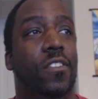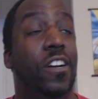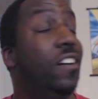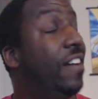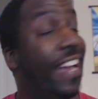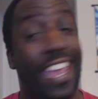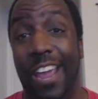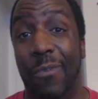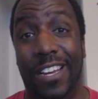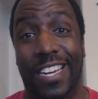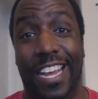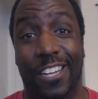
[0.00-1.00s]
Well, I can't
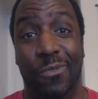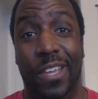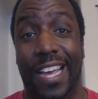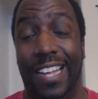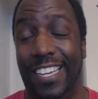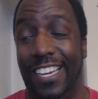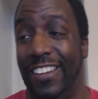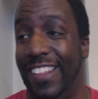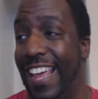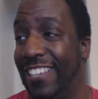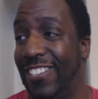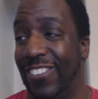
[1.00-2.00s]
wait to next week, I'll tell you
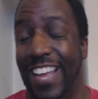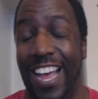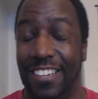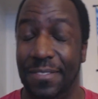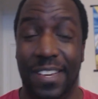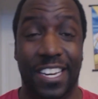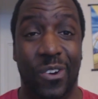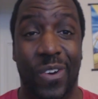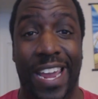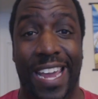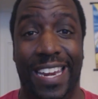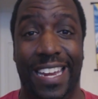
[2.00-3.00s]
that. So guys, I'm going to
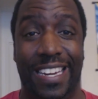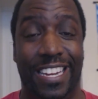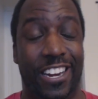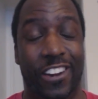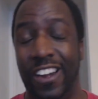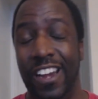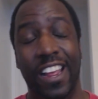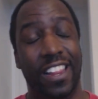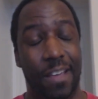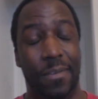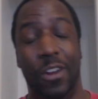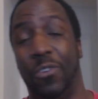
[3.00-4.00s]
go ahead and end it here.
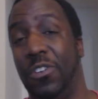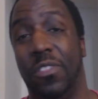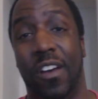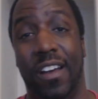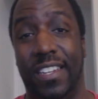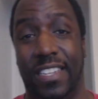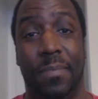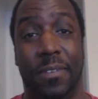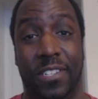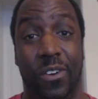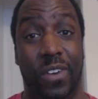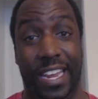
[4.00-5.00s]
Let me know what you thought of this
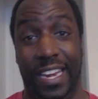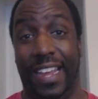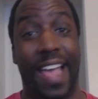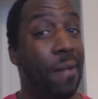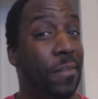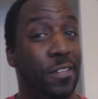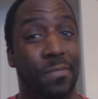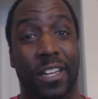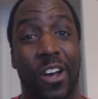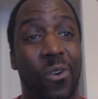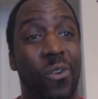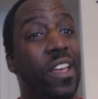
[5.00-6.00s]
episode in the comments
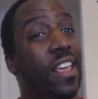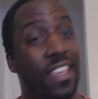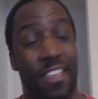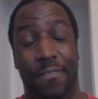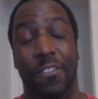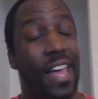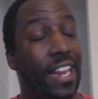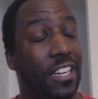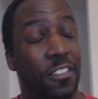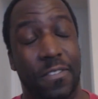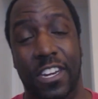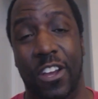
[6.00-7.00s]
below. If you like
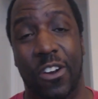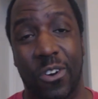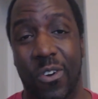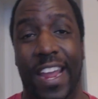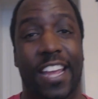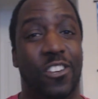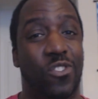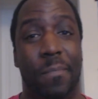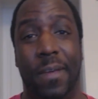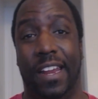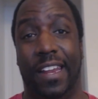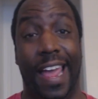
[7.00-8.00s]
this video, go ahead and
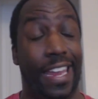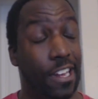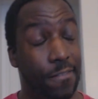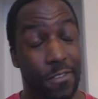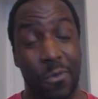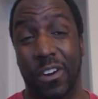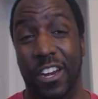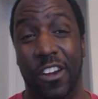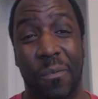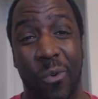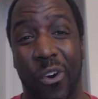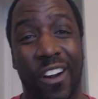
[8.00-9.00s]
drop it a like. And if you want to
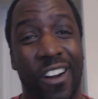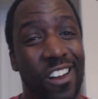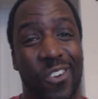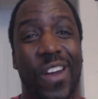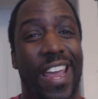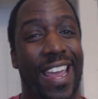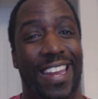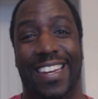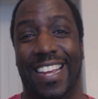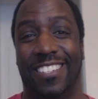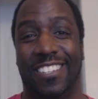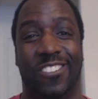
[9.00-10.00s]
hear more, go ahead and
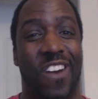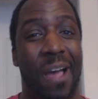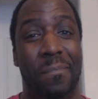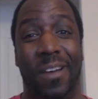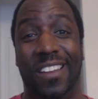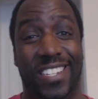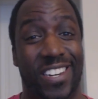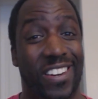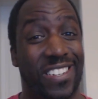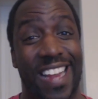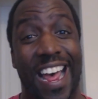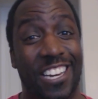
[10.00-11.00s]
hit that subscribe button, as
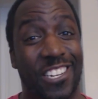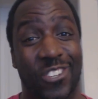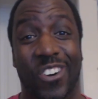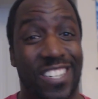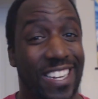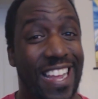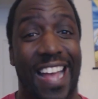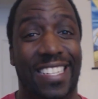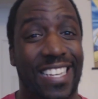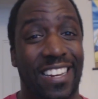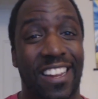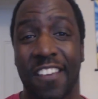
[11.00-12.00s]
there's not a shortage of
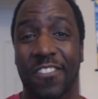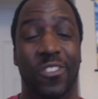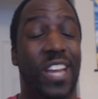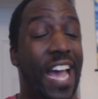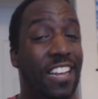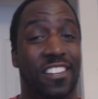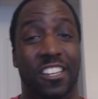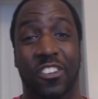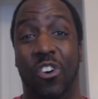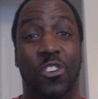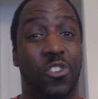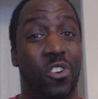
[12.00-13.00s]
content you guys
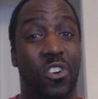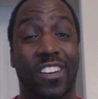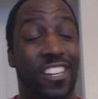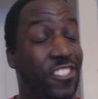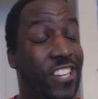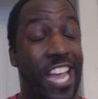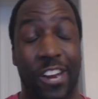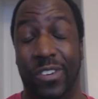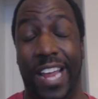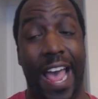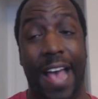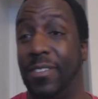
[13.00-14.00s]
indulge on this
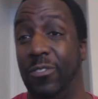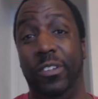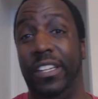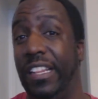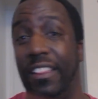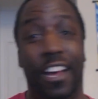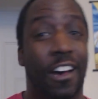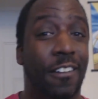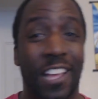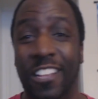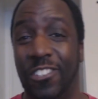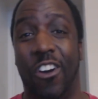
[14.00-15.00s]
channel. And I absolutely
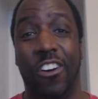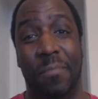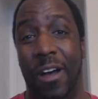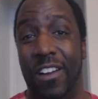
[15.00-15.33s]
love talking